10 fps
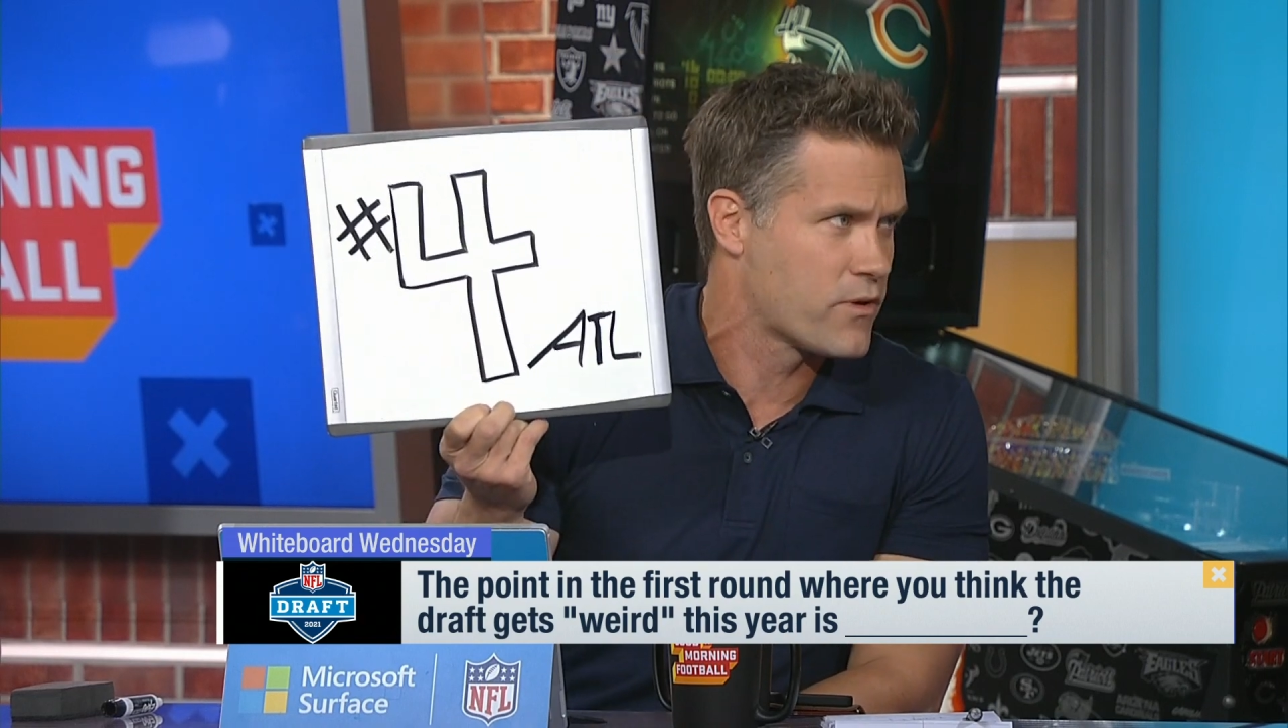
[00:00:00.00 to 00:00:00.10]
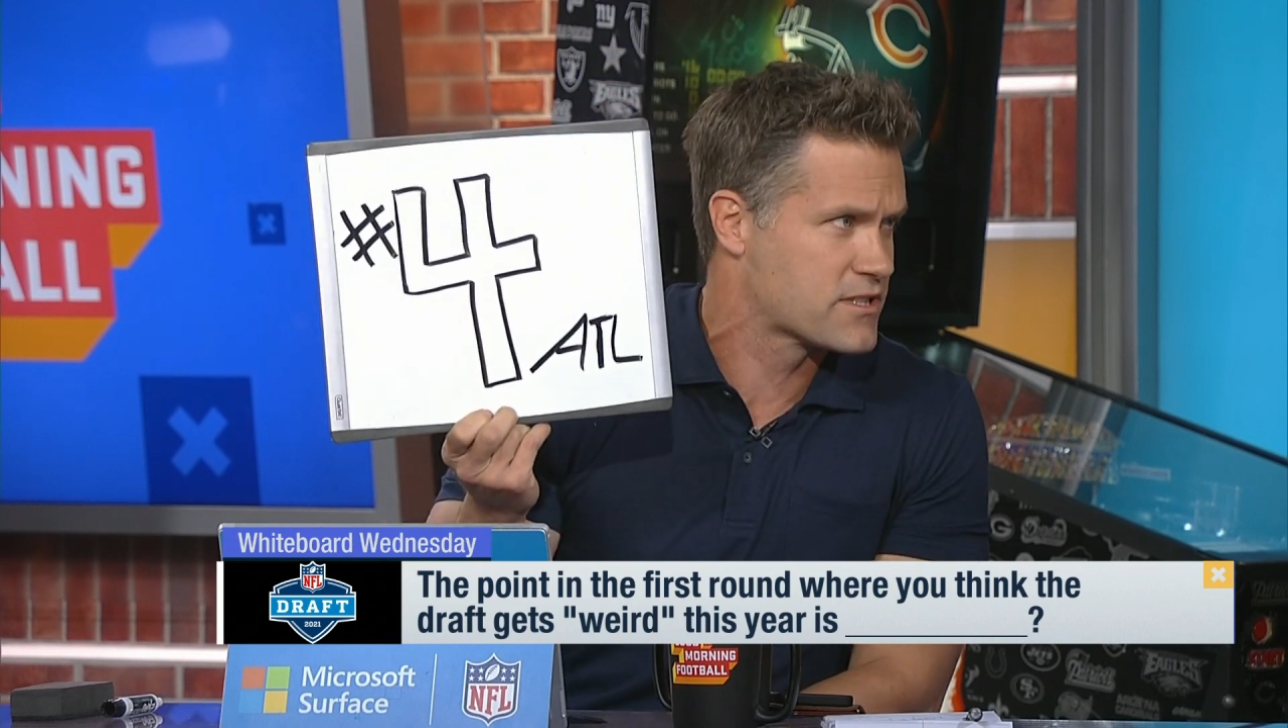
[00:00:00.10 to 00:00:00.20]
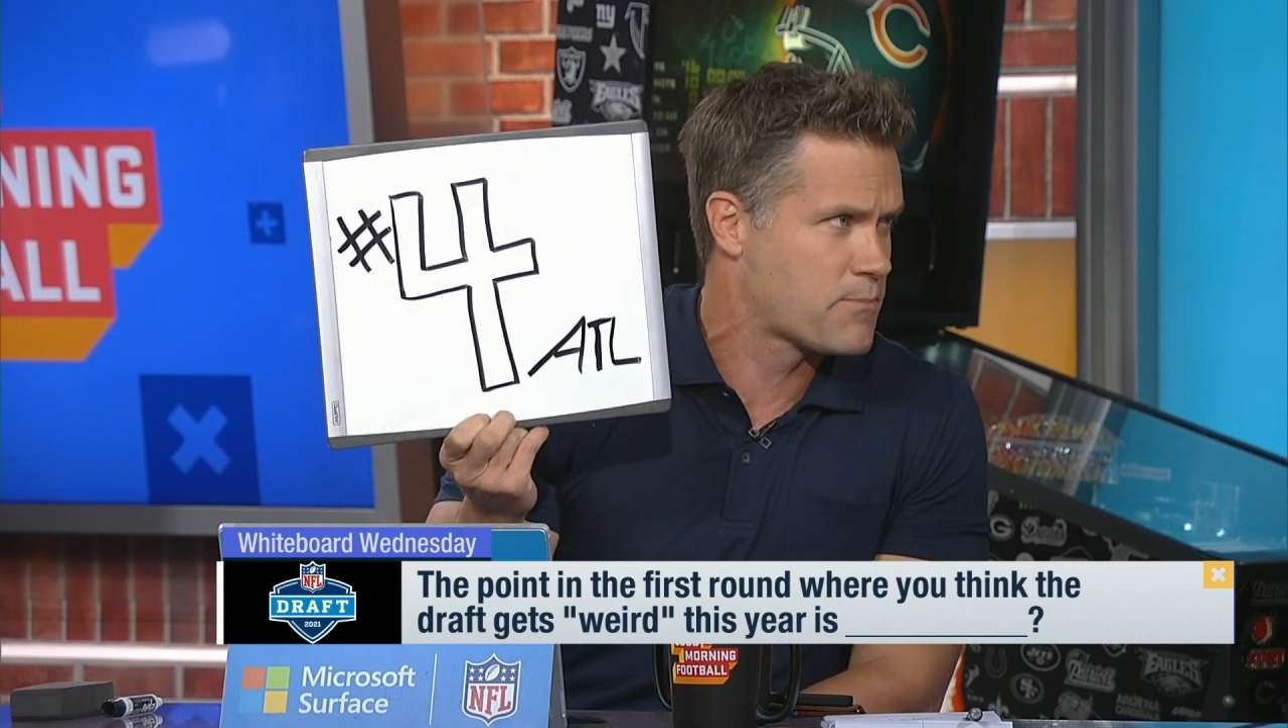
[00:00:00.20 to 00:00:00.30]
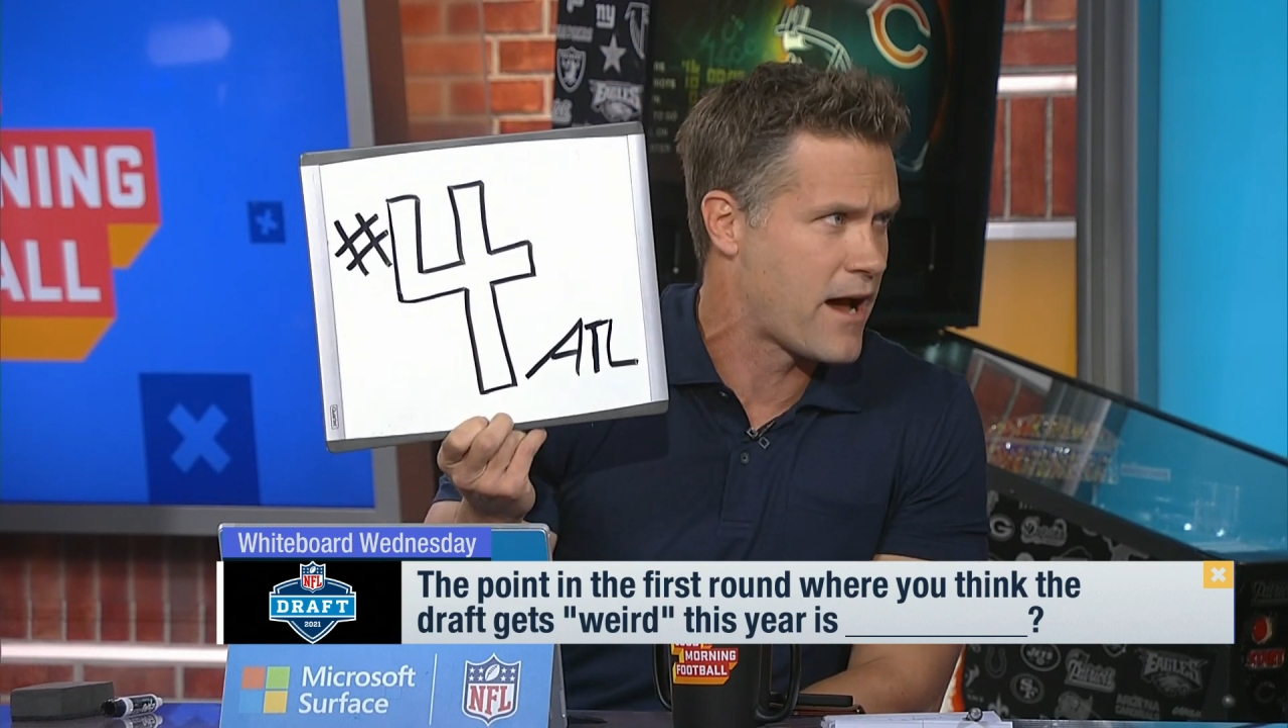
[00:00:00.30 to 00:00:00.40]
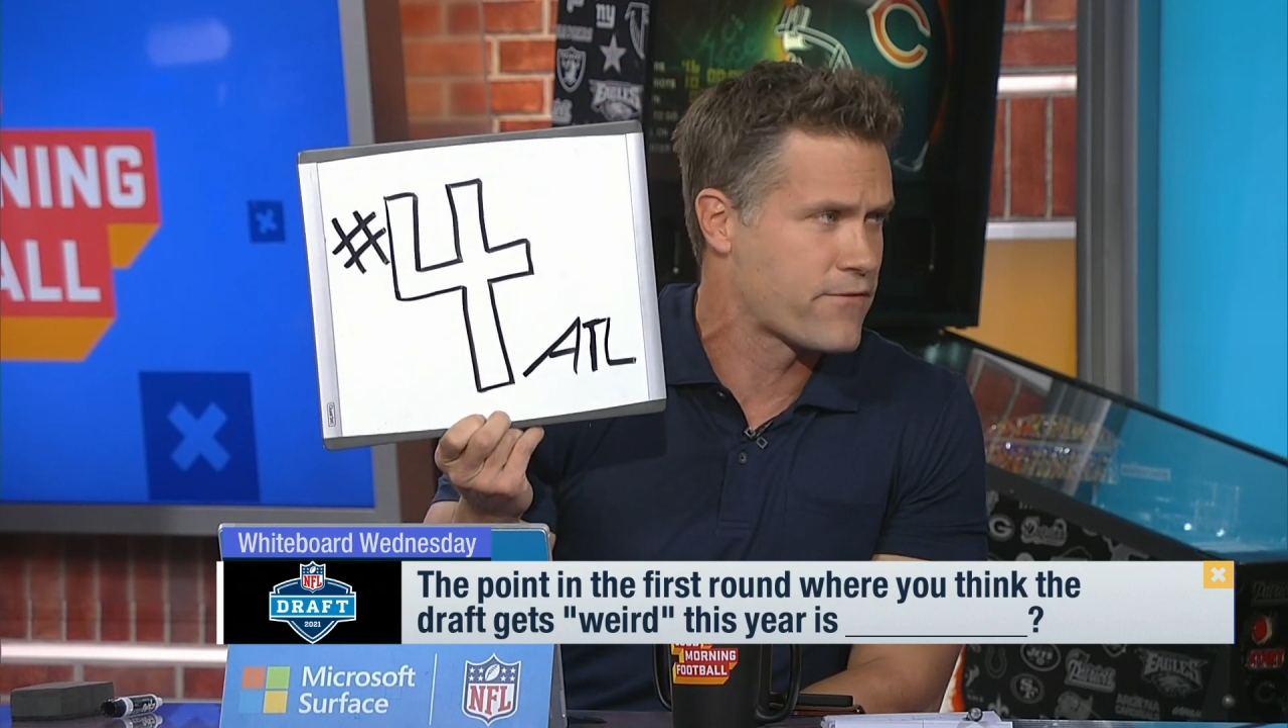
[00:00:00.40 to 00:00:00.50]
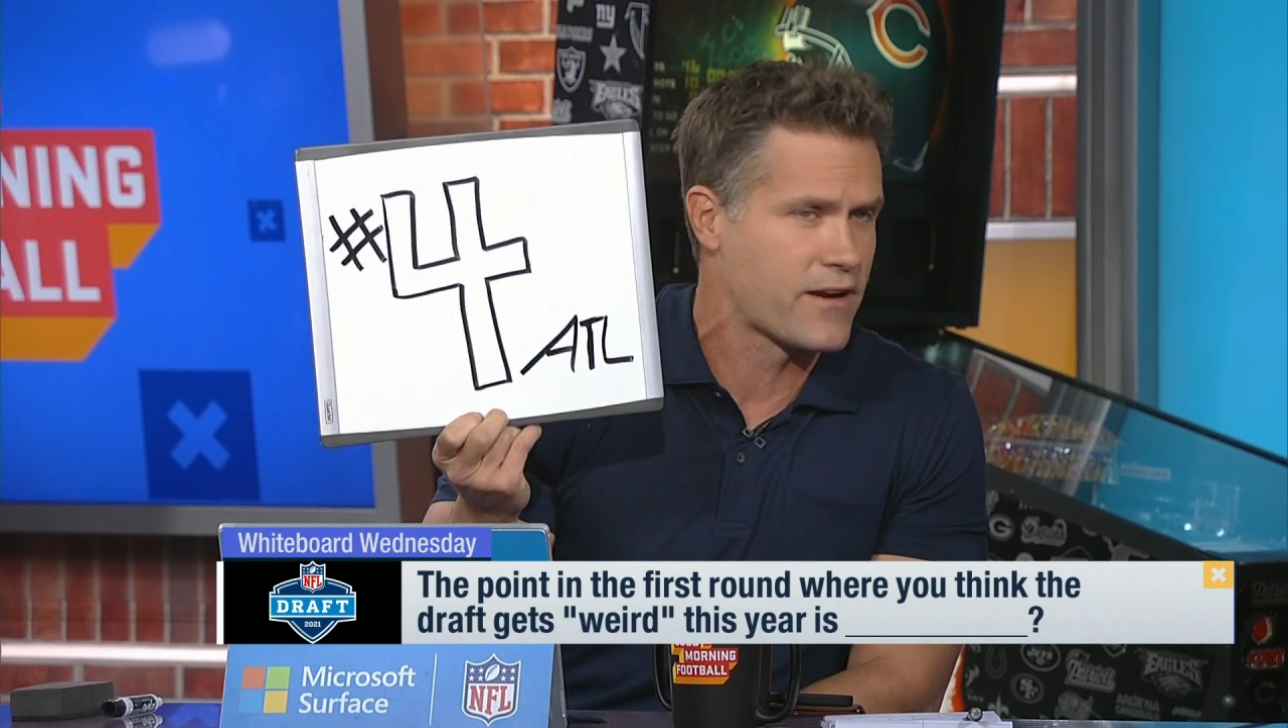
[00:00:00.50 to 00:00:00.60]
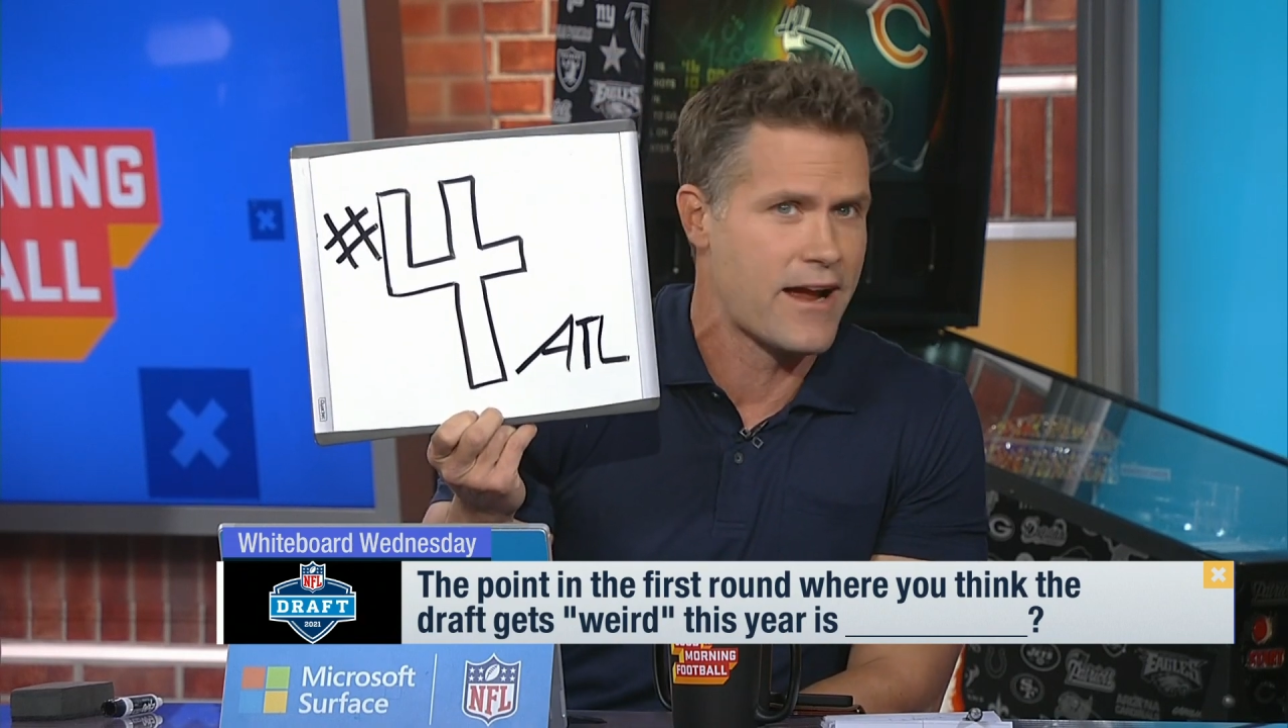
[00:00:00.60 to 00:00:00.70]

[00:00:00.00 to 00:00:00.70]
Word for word: one spot for